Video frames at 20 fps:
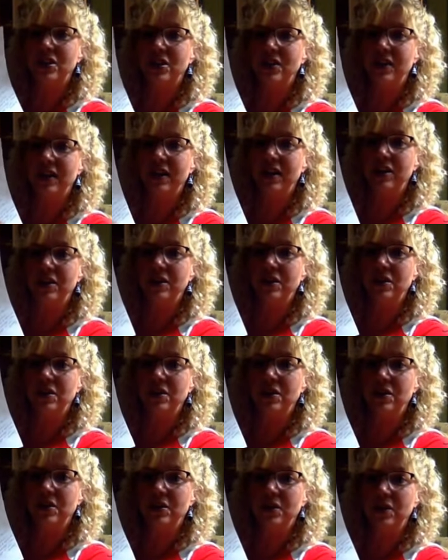that I used
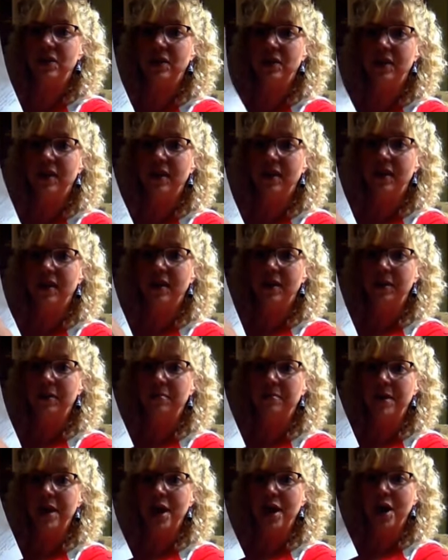to
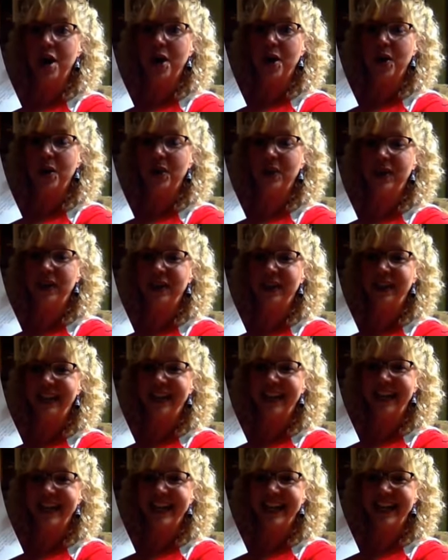mow,
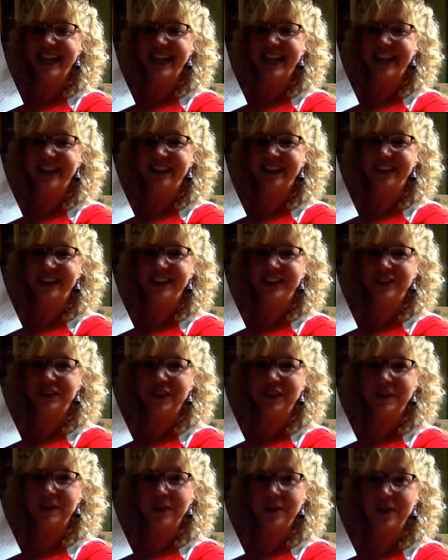and I also used to ride
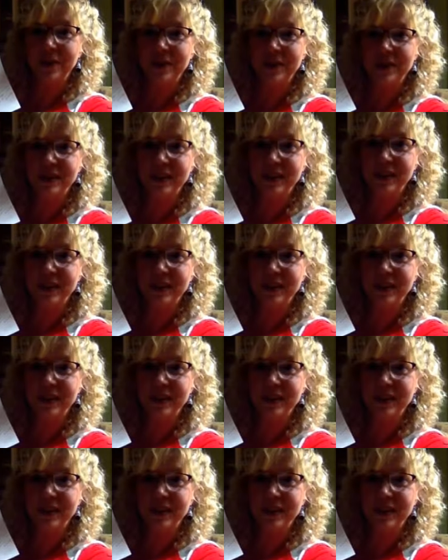my horse out